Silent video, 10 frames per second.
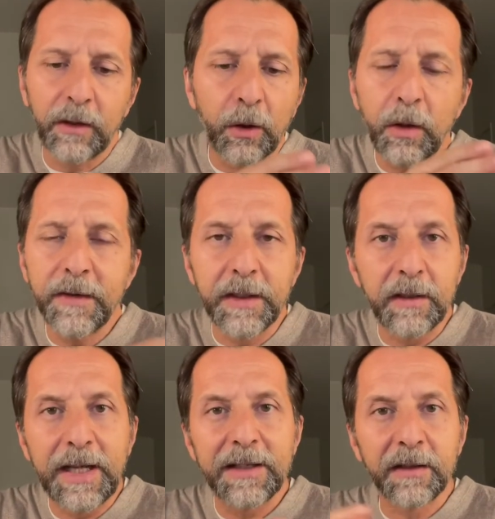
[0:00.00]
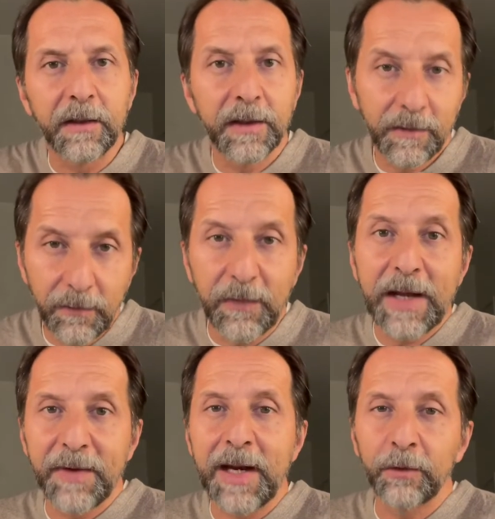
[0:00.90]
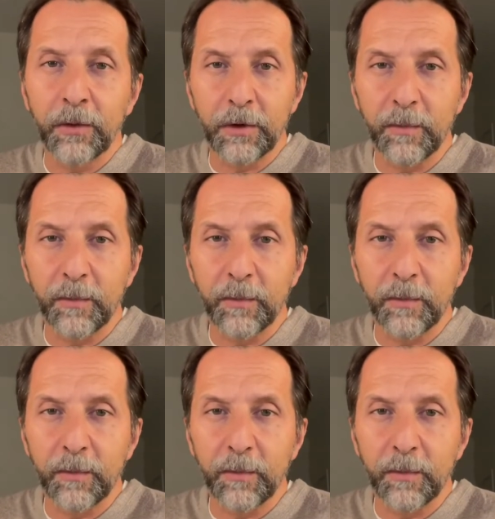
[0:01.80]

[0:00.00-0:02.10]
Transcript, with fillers: all these last uh, five cantos of